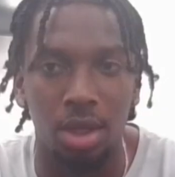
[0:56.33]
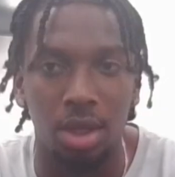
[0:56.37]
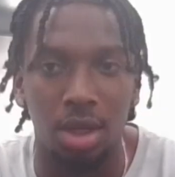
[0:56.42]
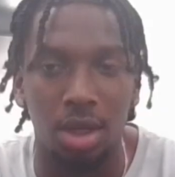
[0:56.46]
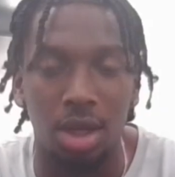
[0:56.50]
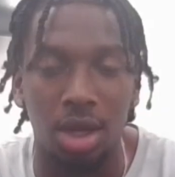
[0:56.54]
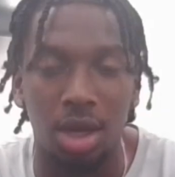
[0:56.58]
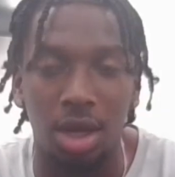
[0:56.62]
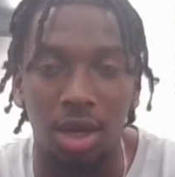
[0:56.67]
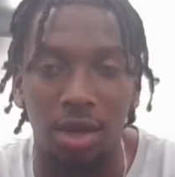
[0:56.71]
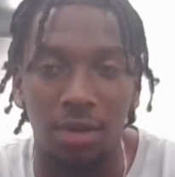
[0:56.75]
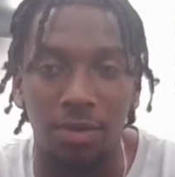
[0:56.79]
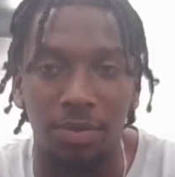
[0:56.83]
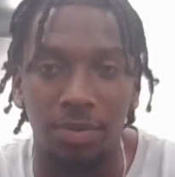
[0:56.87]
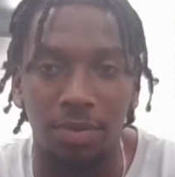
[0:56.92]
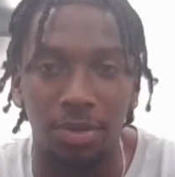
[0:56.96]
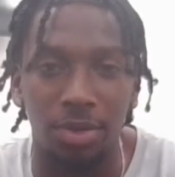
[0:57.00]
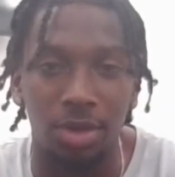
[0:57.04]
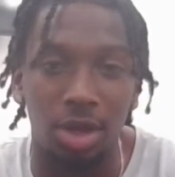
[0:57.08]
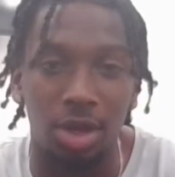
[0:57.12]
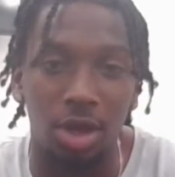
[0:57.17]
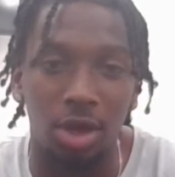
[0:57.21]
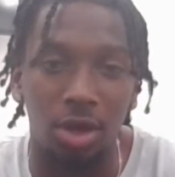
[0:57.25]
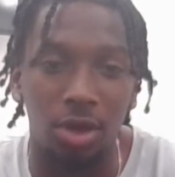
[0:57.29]

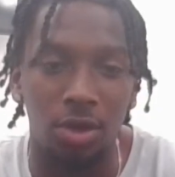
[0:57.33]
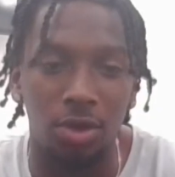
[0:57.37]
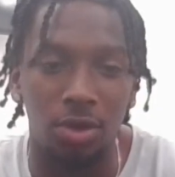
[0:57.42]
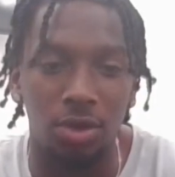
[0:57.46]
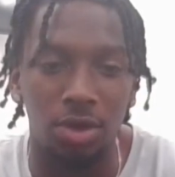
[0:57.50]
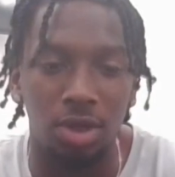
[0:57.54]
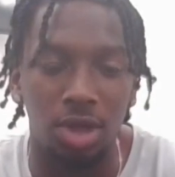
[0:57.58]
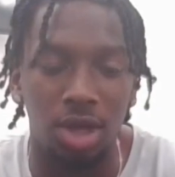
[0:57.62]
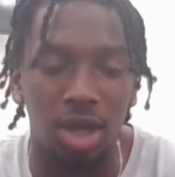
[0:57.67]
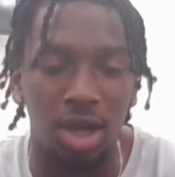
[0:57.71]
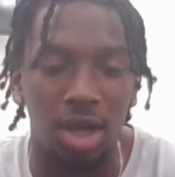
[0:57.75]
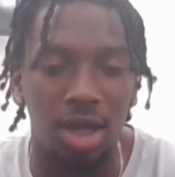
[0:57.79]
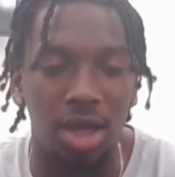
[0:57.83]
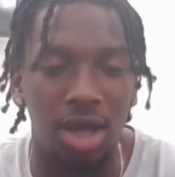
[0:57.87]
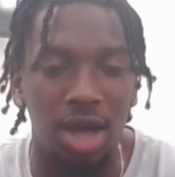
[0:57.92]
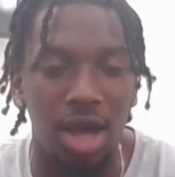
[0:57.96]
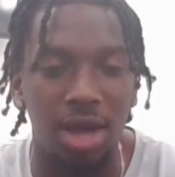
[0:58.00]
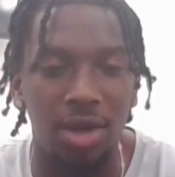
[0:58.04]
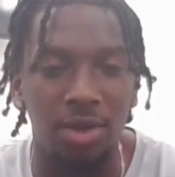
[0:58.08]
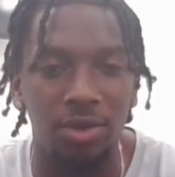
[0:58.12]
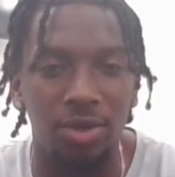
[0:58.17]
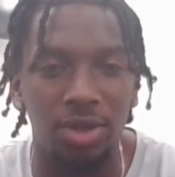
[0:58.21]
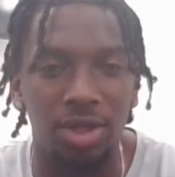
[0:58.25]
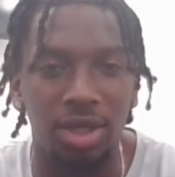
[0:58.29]
No, I
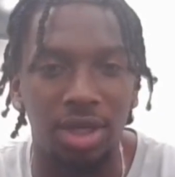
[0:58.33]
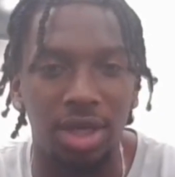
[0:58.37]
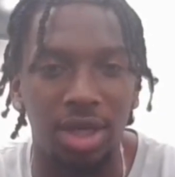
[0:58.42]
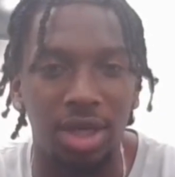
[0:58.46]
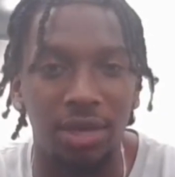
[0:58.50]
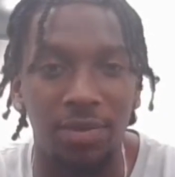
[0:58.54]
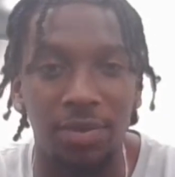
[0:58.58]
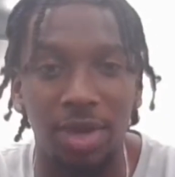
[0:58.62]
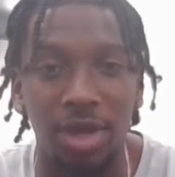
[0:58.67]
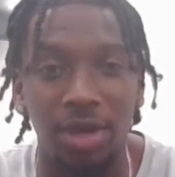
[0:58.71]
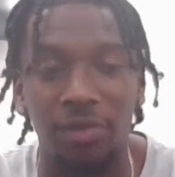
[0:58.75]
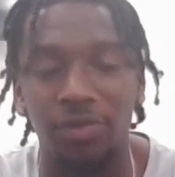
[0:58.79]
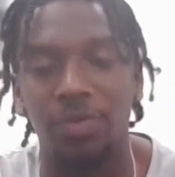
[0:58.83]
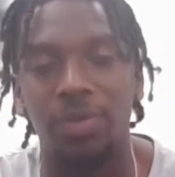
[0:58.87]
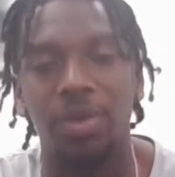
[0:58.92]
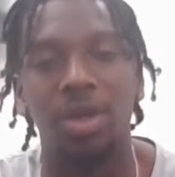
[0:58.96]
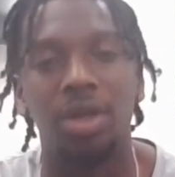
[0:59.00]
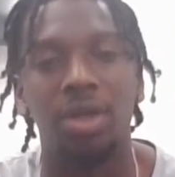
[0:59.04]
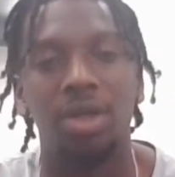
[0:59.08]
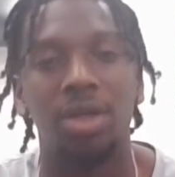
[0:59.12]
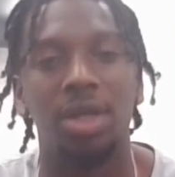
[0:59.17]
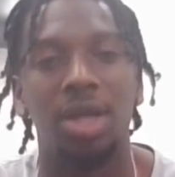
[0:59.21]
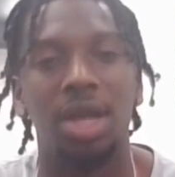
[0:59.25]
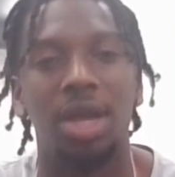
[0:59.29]
don't think anybody from
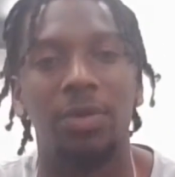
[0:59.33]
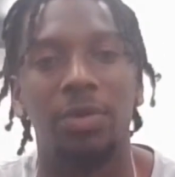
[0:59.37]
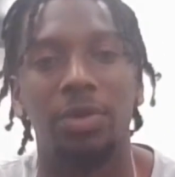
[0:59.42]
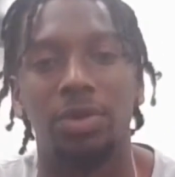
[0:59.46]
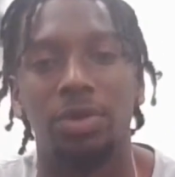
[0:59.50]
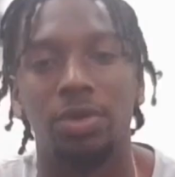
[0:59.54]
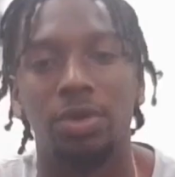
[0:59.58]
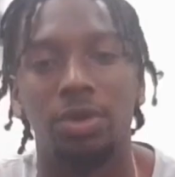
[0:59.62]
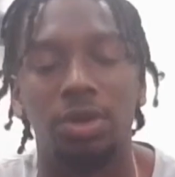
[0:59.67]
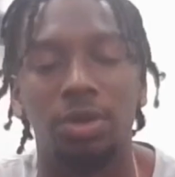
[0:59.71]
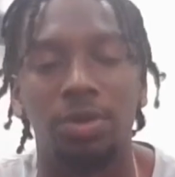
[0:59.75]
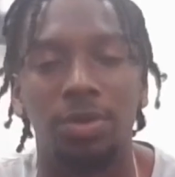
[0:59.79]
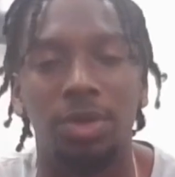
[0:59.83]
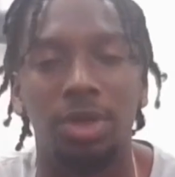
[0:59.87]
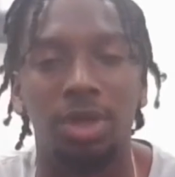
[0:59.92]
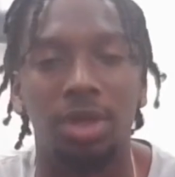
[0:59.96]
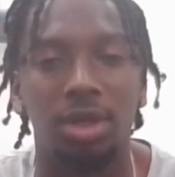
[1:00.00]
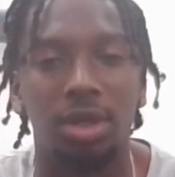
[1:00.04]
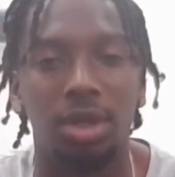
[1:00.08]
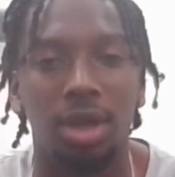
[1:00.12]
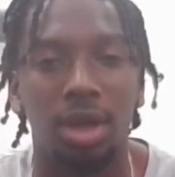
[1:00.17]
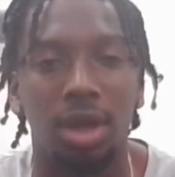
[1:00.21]
Maryland have recruited me.